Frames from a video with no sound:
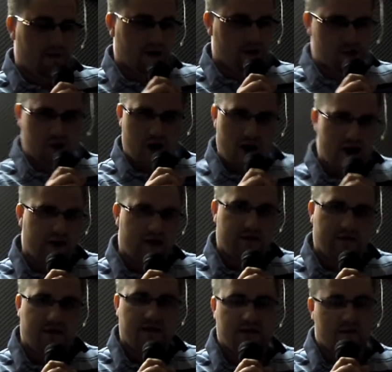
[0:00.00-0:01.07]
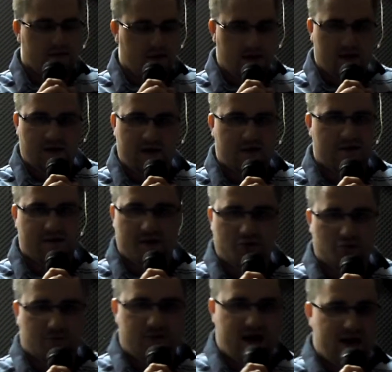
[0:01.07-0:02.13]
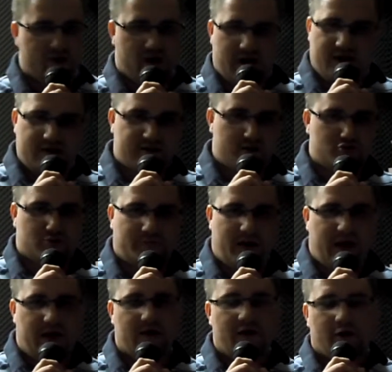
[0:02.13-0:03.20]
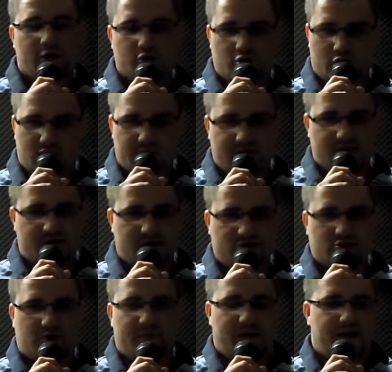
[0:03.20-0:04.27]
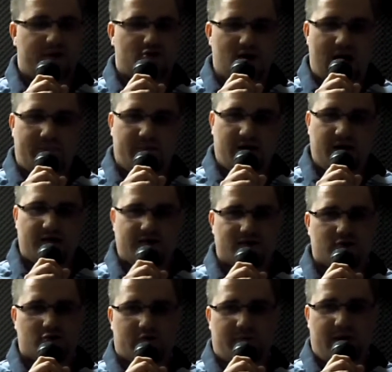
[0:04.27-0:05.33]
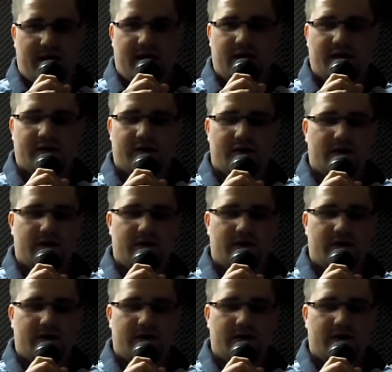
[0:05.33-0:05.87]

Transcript: being China, the Indian Central Bank, Chinese Central Bank, German Central Bank, Japanese Central Bank,